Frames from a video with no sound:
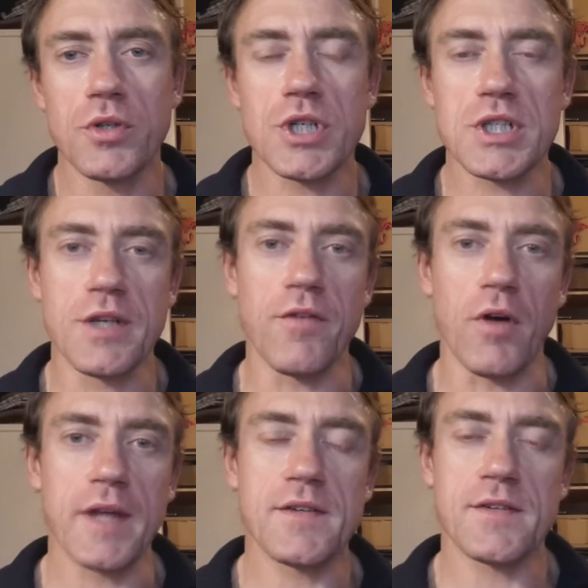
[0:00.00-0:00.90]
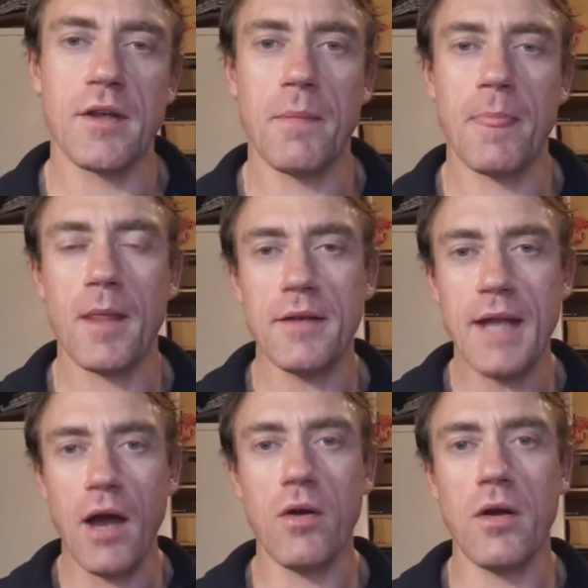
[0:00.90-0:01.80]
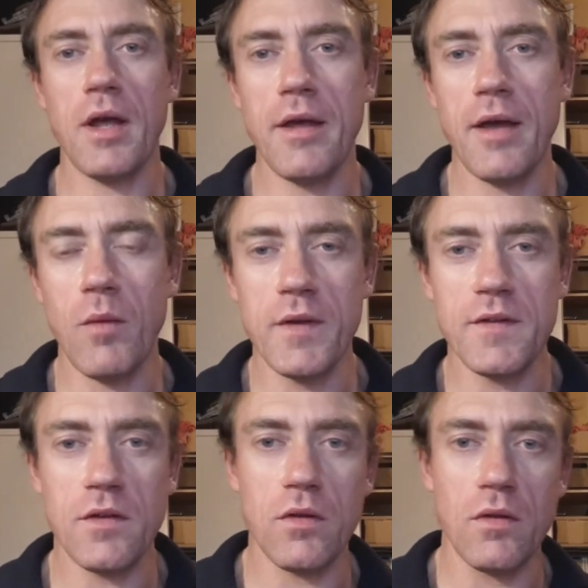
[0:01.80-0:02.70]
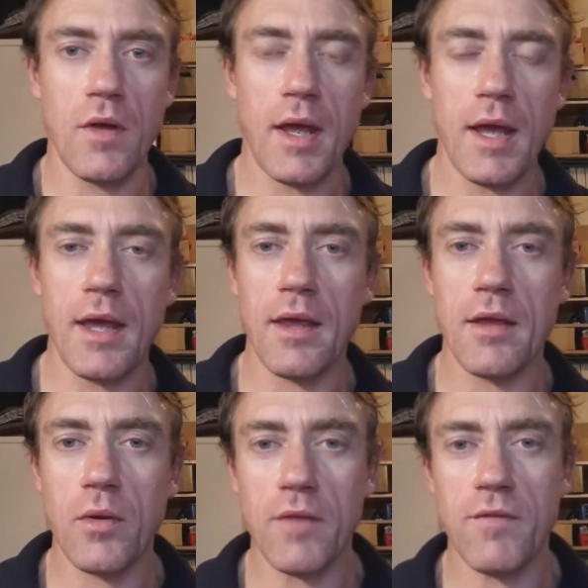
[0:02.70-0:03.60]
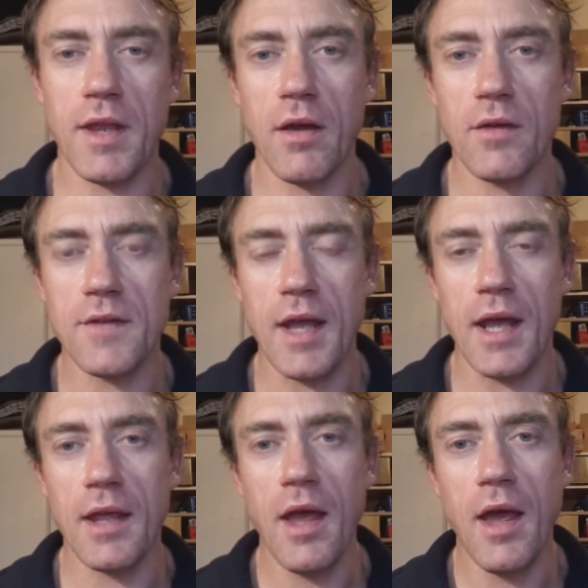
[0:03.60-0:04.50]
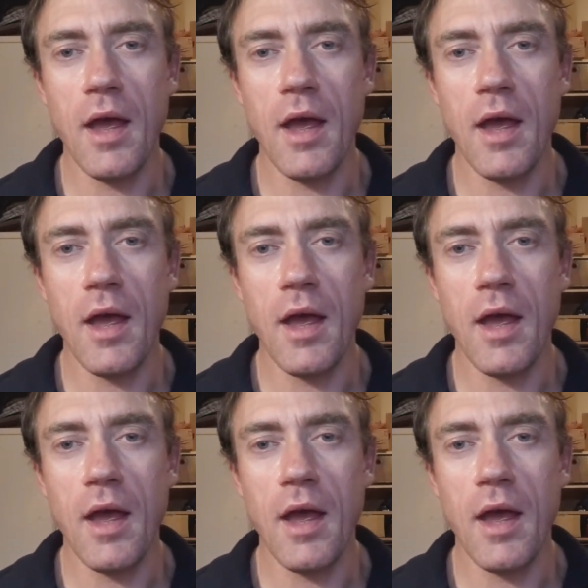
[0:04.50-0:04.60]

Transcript: nutrition advice. Now, I wanted to do a quick video today